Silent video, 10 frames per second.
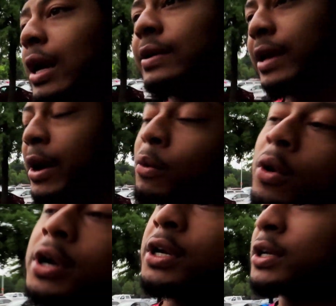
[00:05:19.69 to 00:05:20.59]
I like, I
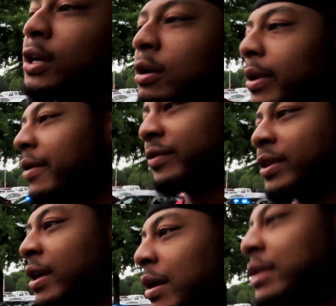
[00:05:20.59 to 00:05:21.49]
wanted to come and
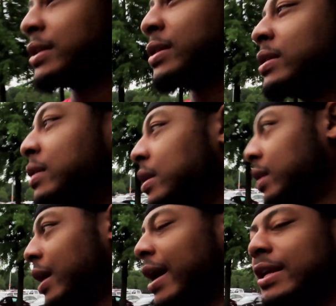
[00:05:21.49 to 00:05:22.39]
everything. I just,
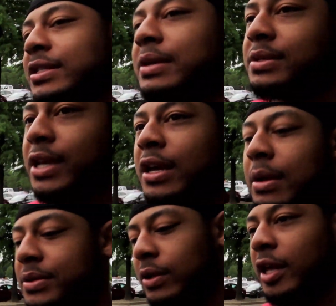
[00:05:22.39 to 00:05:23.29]
I gotta stop
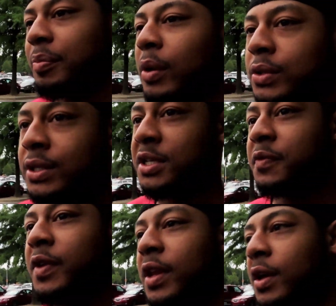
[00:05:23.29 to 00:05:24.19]
staying up so late posting
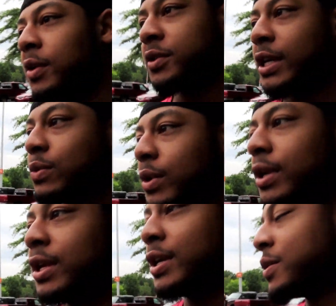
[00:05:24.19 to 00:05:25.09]
these videos. That's what
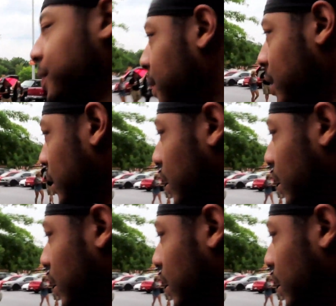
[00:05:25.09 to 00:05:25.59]
it is, man.